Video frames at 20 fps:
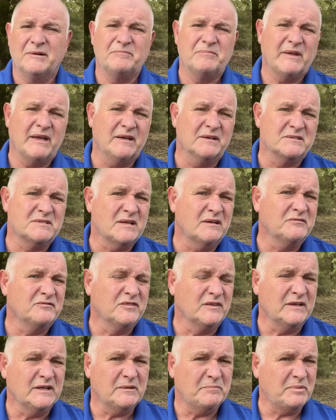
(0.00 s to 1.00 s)
is in
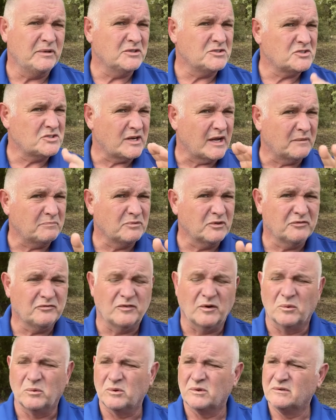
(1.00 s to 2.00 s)
Philippians chapter
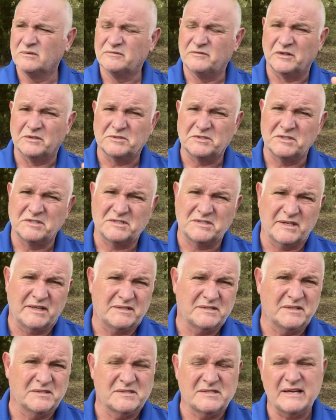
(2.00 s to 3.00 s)
4, verses
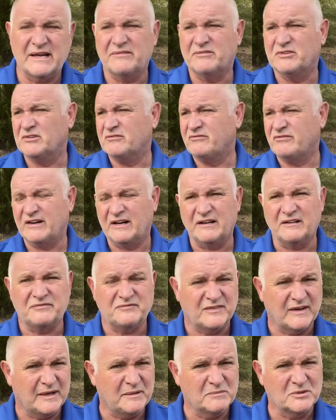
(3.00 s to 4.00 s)
6 and 7. Very
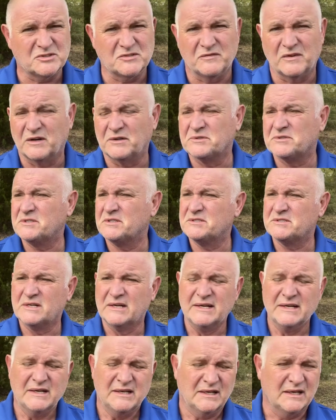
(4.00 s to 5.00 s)
famous verses.
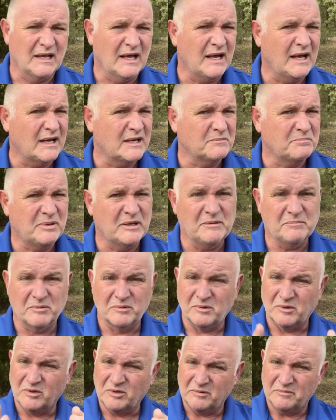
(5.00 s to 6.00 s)
A lot of people
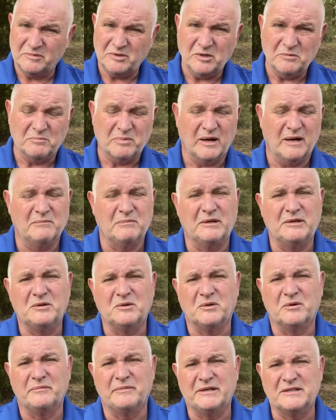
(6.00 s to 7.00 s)
know them. You probably
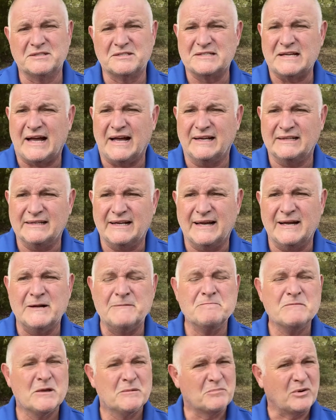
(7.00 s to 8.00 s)
know them inside and out.
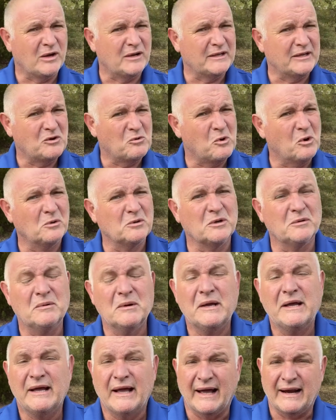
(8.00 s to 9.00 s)
Probably quote them.
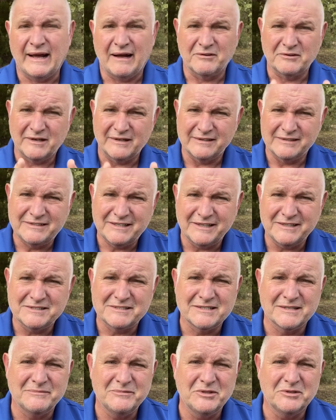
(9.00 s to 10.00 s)
And I'll guarantee you
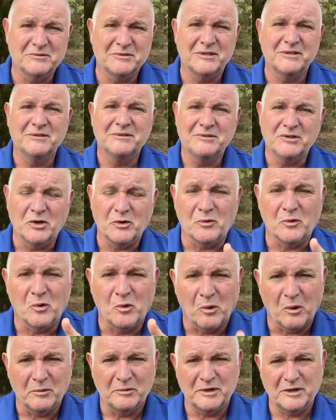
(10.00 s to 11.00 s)
something you can do. You can
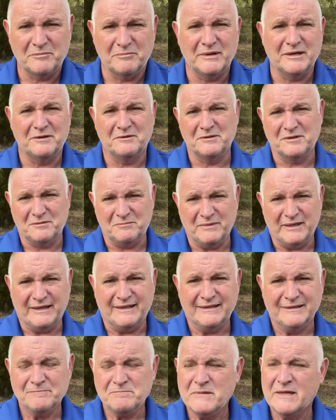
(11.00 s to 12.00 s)
quote it better than me.
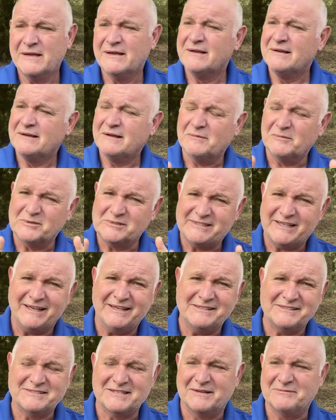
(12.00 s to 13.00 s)
I'm going to tell
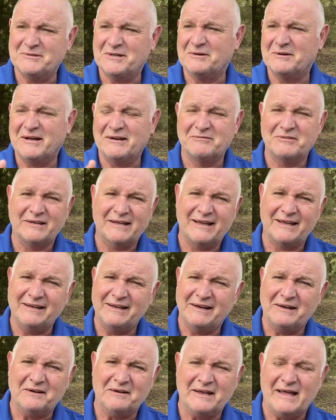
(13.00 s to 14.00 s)
you something. You know, every now and
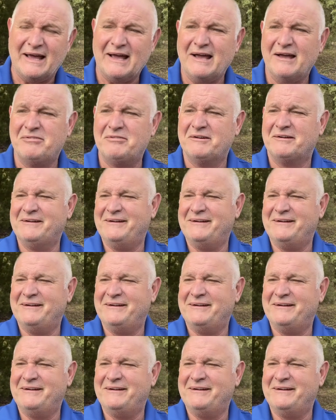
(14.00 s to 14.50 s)
then in life